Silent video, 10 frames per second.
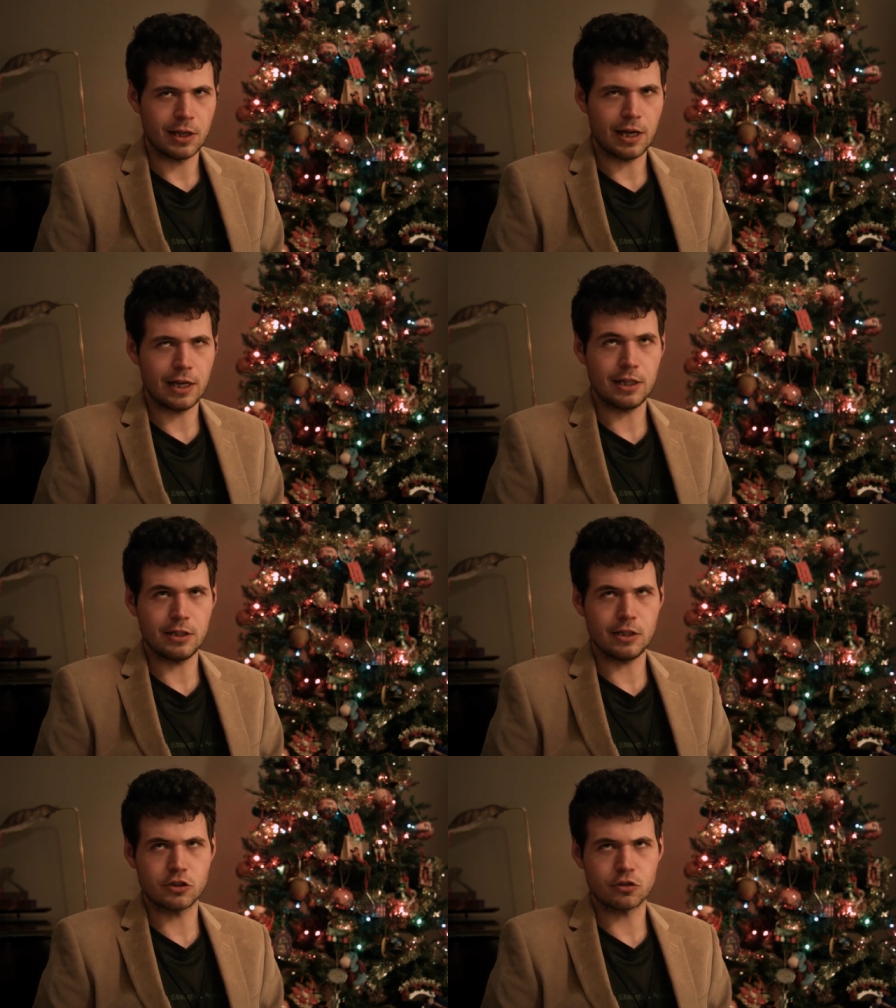And
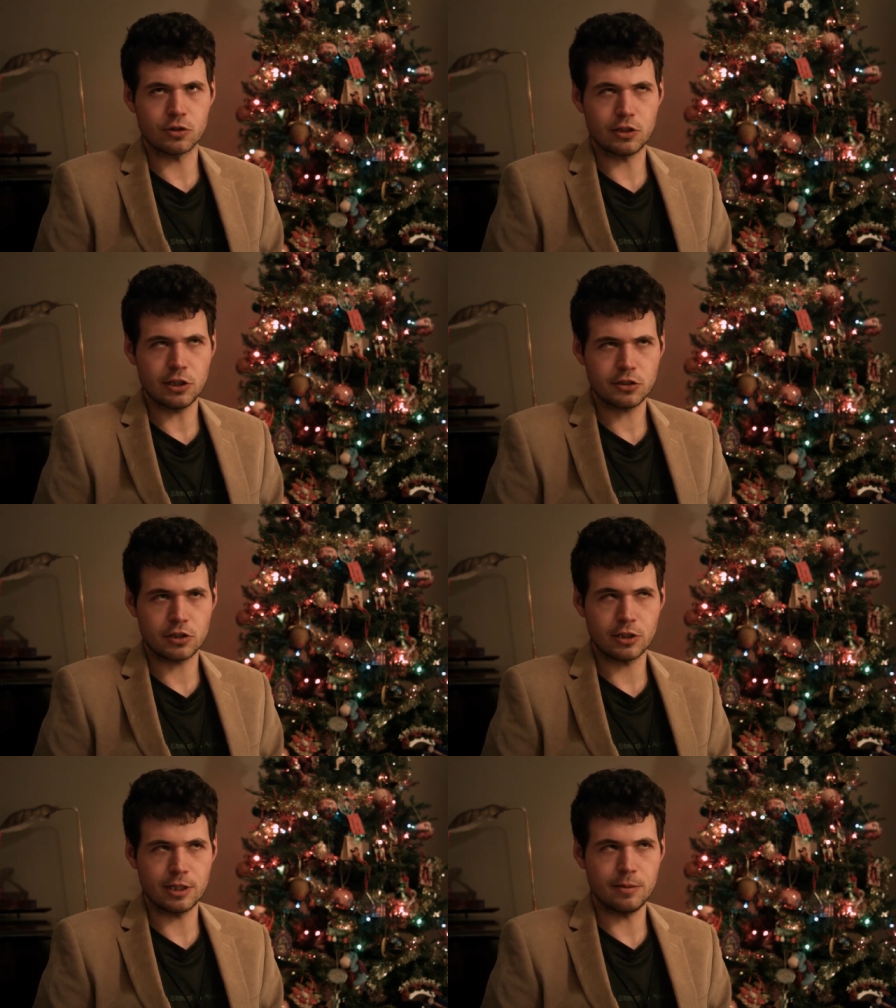it is
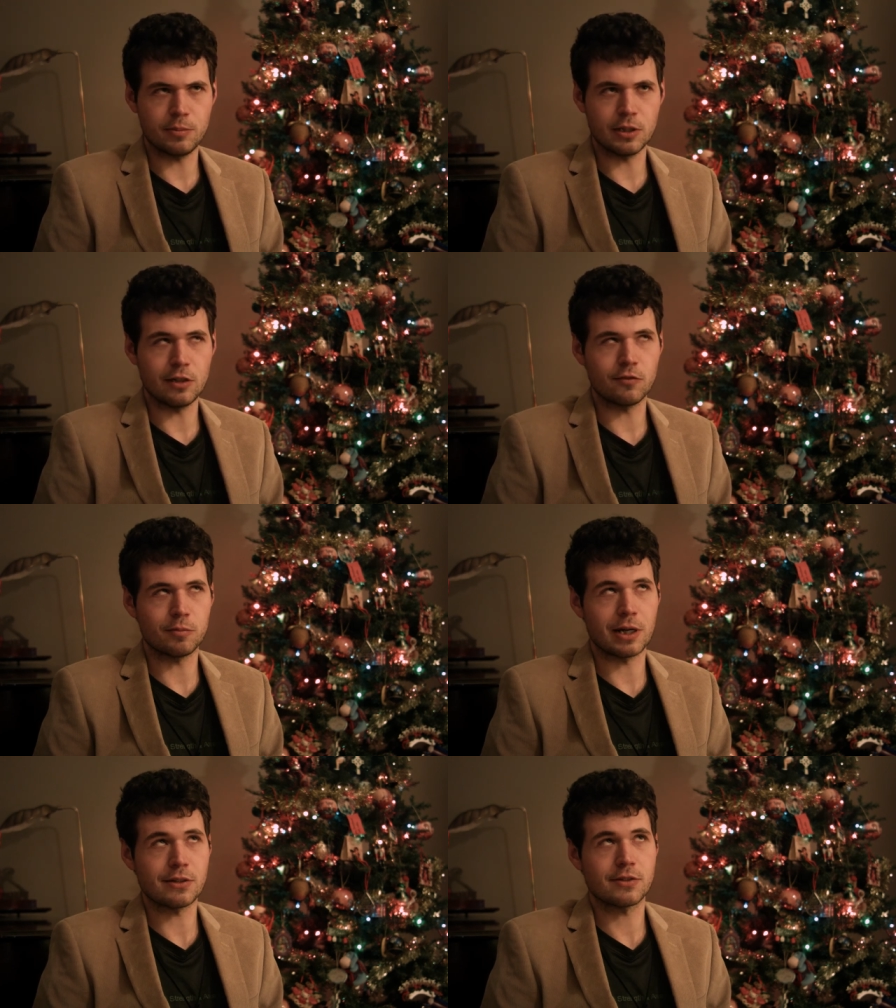traditionally believed
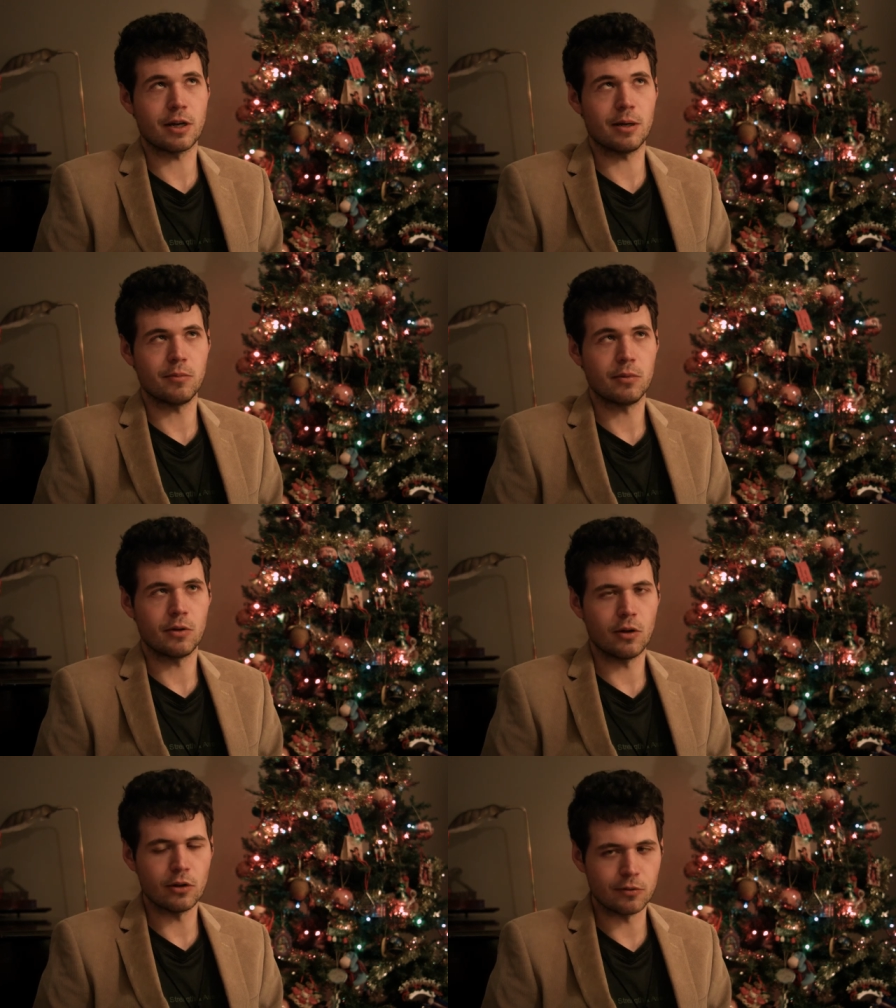by some,
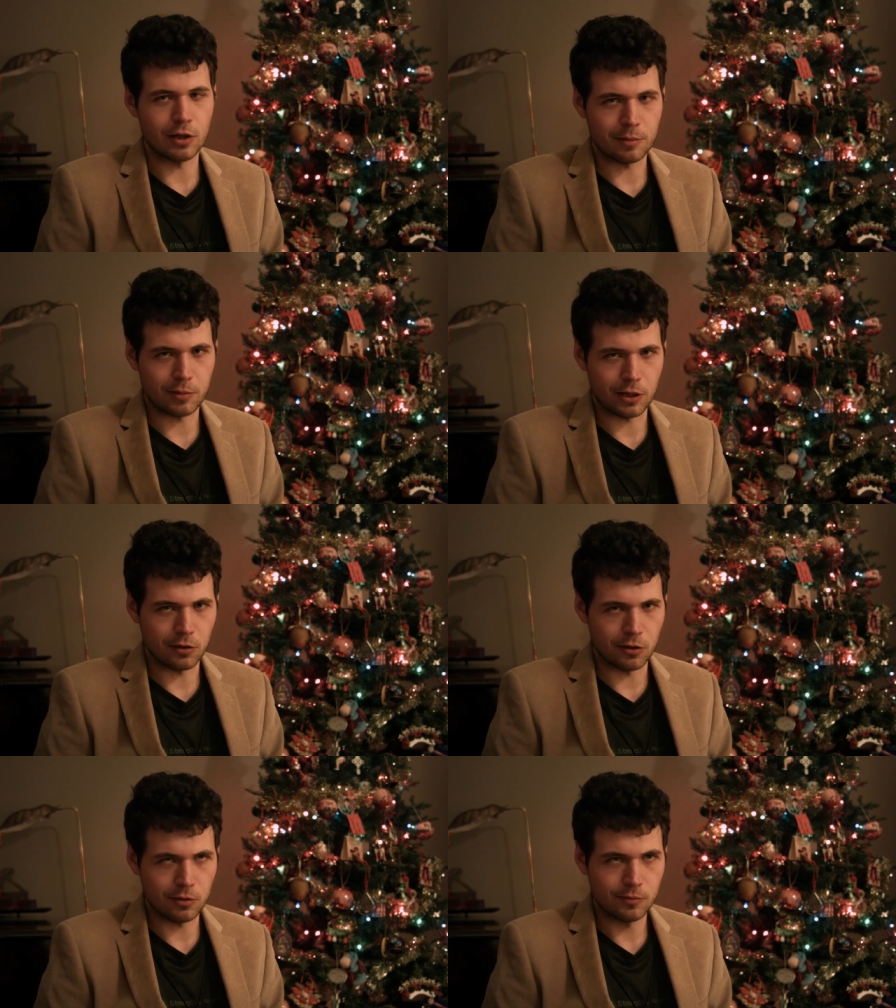although not by
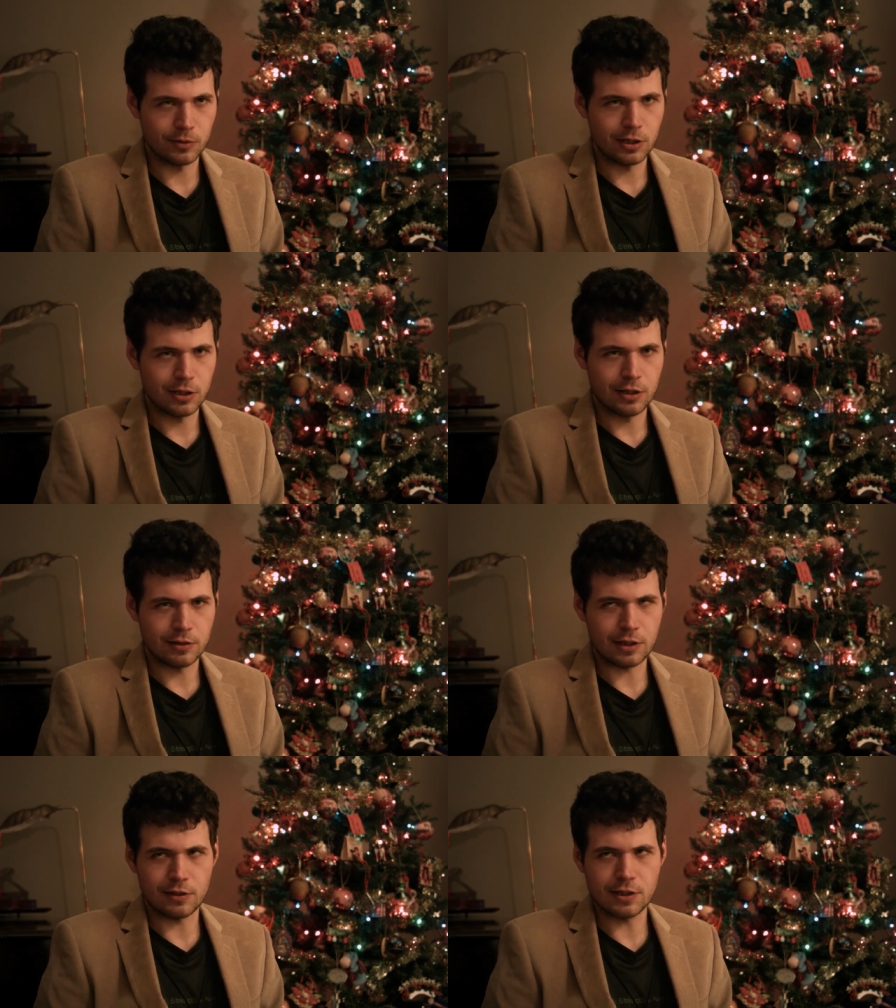all,
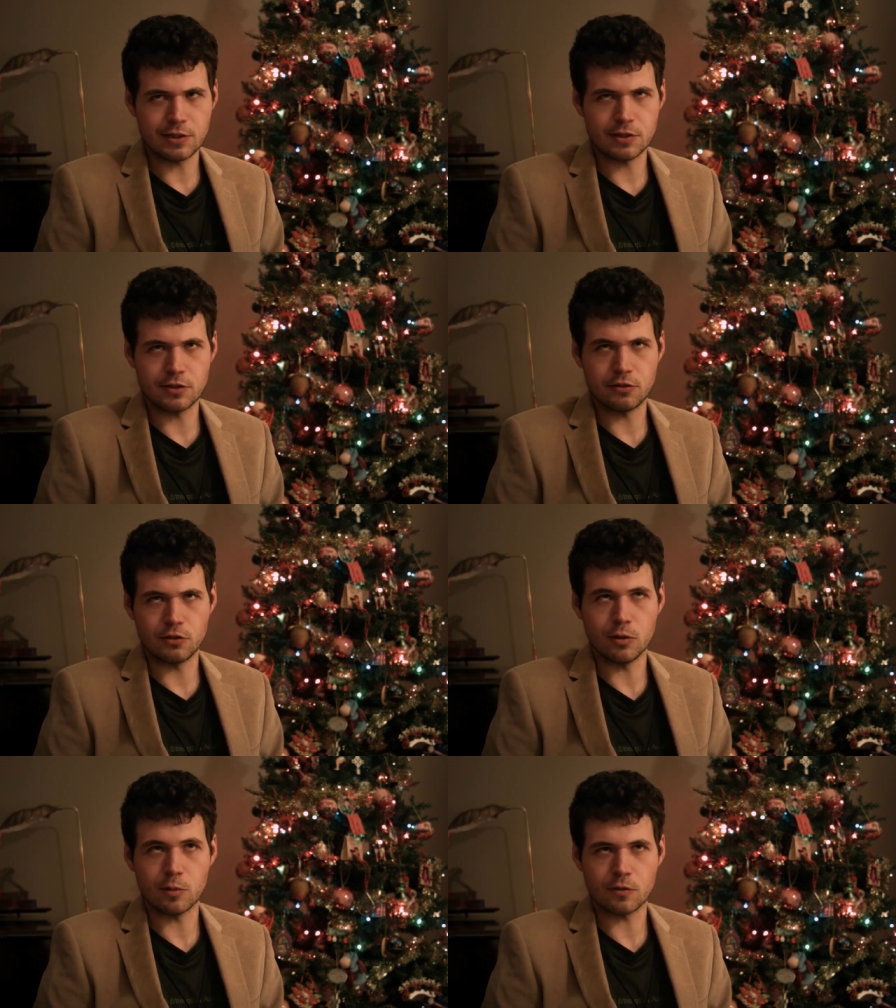that this is the
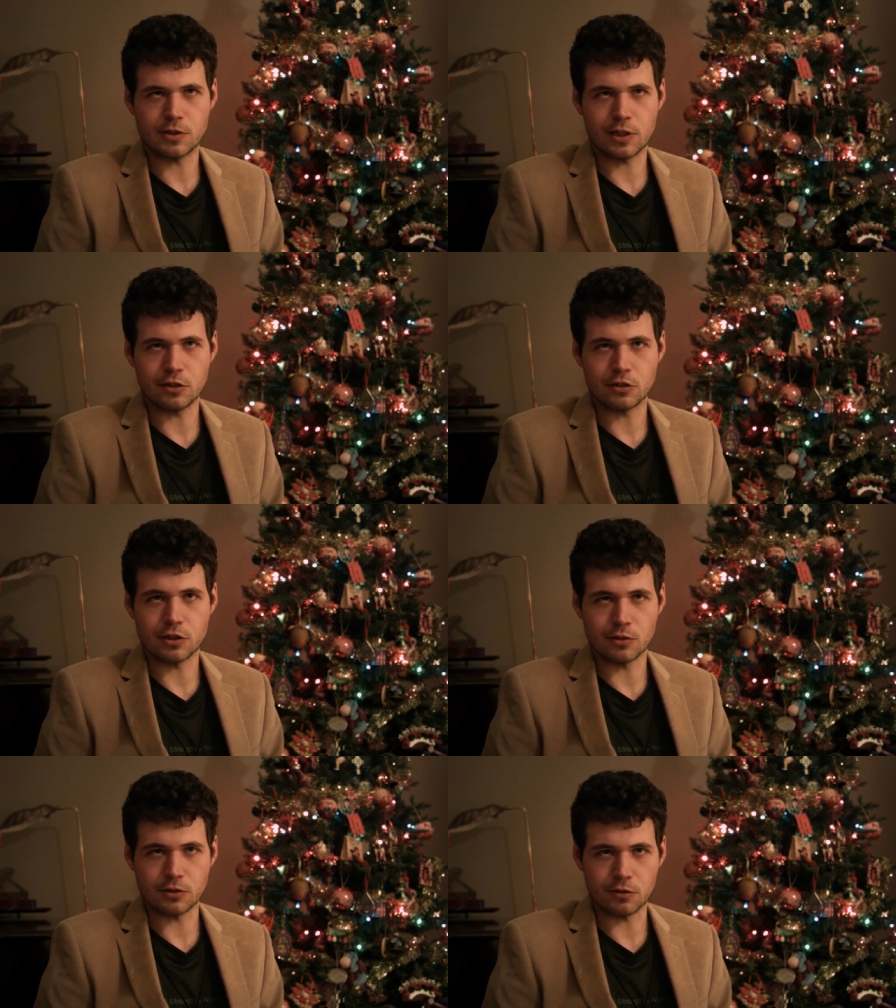tomb of St.
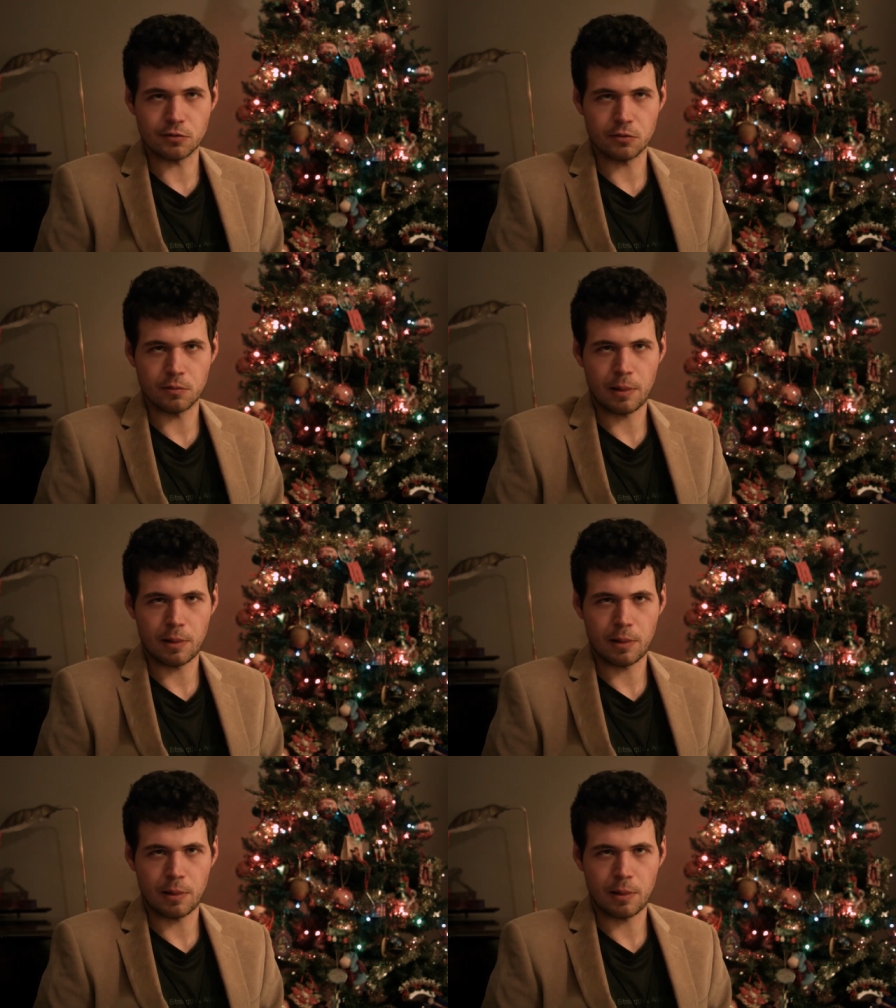Joseph.